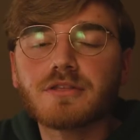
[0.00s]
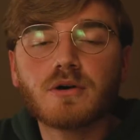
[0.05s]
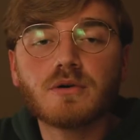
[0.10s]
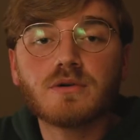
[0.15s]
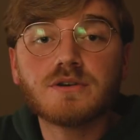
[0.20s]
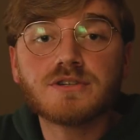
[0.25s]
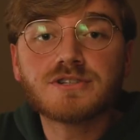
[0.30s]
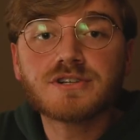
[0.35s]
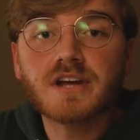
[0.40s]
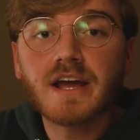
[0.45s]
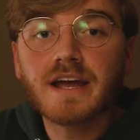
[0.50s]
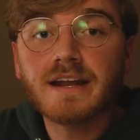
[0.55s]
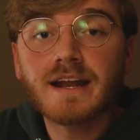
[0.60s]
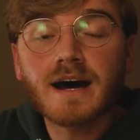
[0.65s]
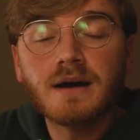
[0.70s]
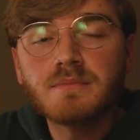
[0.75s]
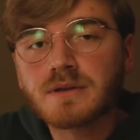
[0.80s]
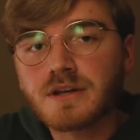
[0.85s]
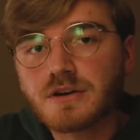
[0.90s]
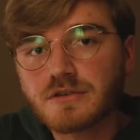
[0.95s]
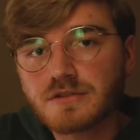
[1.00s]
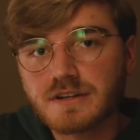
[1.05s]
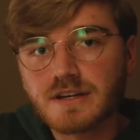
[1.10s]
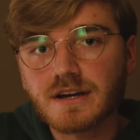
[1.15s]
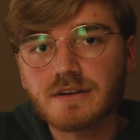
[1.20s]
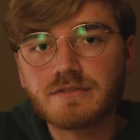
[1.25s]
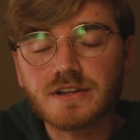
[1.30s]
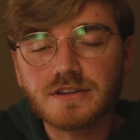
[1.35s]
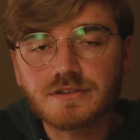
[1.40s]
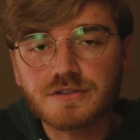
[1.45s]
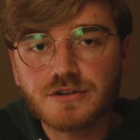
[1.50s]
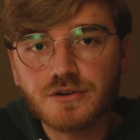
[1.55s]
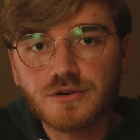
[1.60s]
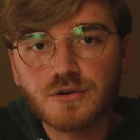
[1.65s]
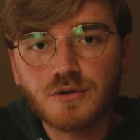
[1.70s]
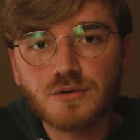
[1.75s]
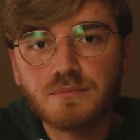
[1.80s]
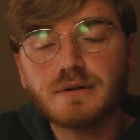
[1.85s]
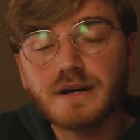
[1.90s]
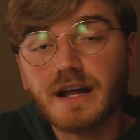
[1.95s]
throwing shade, I'm guilty of it
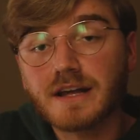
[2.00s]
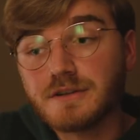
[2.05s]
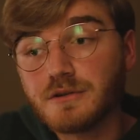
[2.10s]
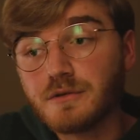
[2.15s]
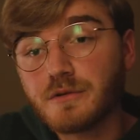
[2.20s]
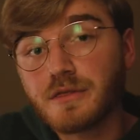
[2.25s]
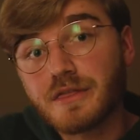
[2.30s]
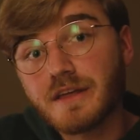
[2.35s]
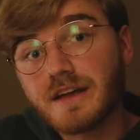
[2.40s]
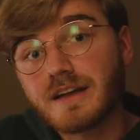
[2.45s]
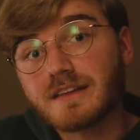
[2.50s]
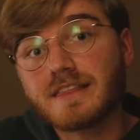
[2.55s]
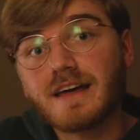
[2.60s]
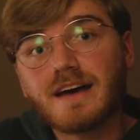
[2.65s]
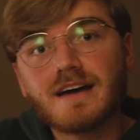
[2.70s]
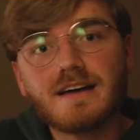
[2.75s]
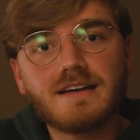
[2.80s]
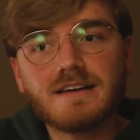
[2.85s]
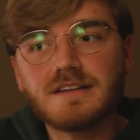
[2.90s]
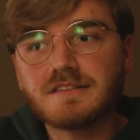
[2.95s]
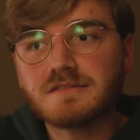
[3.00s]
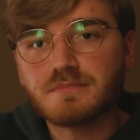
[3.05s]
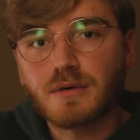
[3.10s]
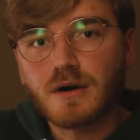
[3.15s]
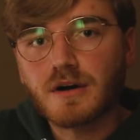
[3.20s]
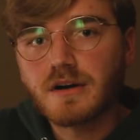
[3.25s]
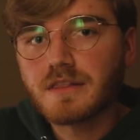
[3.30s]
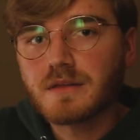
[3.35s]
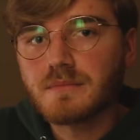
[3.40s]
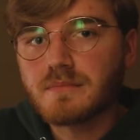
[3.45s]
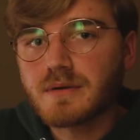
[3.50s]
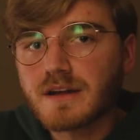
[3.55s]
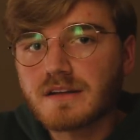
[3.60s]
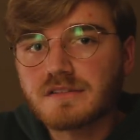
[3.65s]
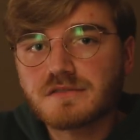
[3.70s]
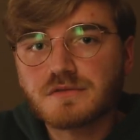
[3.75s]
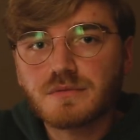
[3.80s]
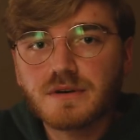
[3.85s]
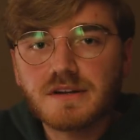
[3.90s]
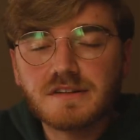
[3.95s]
too, but I do think that it's part of the
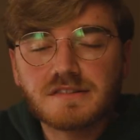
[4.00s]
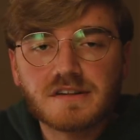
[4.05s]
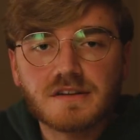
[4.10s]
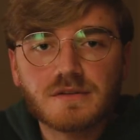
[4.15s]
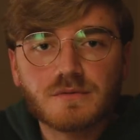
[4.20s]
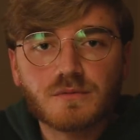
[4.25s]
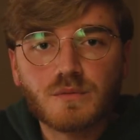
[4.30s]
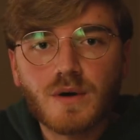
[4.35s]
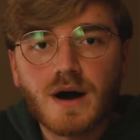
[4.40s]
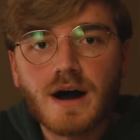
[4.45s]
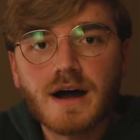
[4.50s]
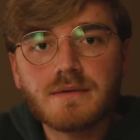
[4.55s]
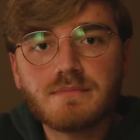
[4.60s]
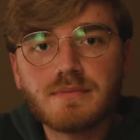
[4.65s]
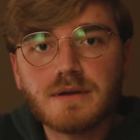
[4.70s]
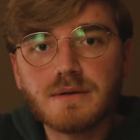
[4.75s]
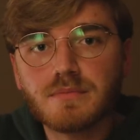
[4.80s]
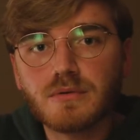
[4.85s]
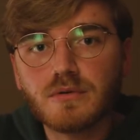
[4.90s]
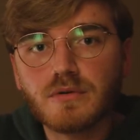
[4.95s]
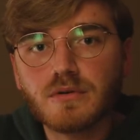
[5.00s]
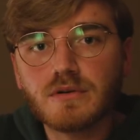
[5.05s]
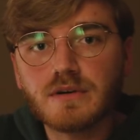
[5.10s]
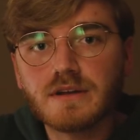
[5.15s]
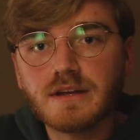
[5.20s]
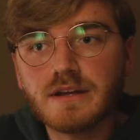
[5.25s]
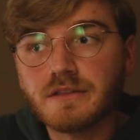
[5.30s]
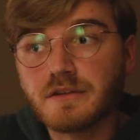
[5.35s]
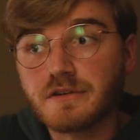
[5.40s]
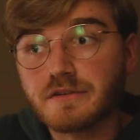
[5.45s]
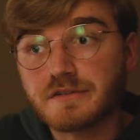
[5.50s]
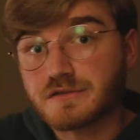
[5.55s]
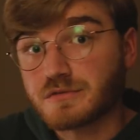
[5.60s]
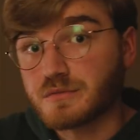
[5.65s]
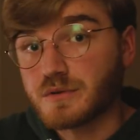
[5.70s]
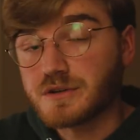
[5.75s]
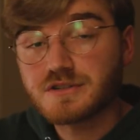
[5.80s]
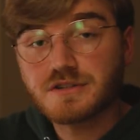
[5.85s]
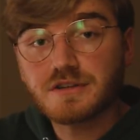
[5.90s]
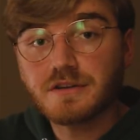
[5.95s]
biggest reason why people either
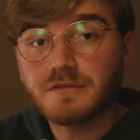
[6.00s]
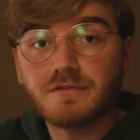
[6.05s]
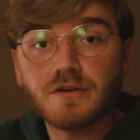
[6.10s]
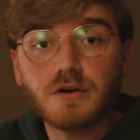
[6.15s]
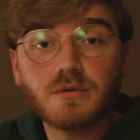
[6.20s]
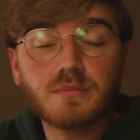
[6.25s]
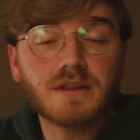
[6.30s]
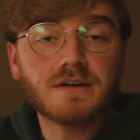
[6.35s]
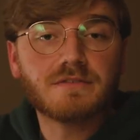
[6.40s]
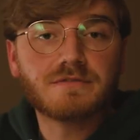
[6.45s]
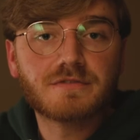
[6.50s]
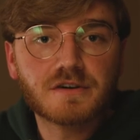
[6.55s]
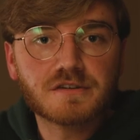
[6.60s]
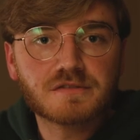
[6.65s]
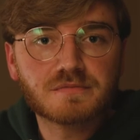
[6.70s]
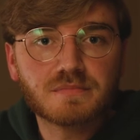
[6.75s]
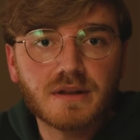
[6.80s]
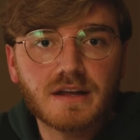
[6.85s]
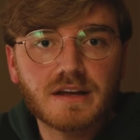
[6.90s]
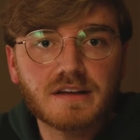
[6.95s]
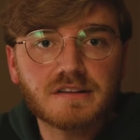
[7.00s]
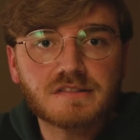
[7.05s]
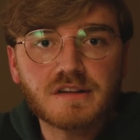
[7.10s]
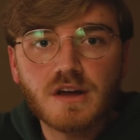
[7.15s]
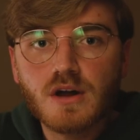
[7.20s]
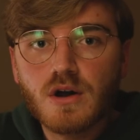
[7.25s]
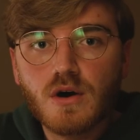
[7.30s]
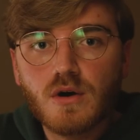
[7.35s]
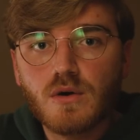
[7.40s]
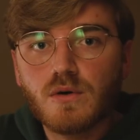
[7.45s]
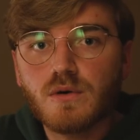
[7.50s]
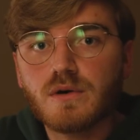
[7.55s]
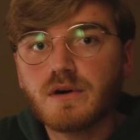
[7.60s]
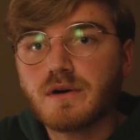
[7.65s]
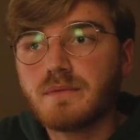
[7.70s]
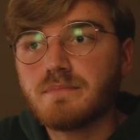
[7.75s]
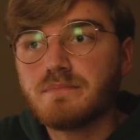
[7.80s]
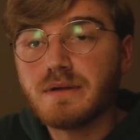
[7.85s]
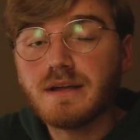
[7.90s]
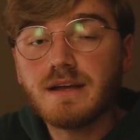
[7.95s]
switch the film in the first place,
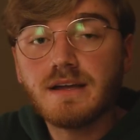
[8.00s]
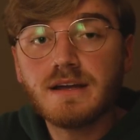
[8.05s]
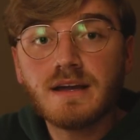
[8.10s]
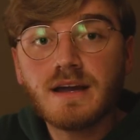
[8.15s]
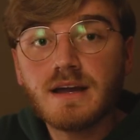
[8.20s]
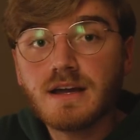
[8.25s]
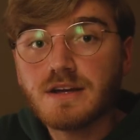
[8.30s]
or B,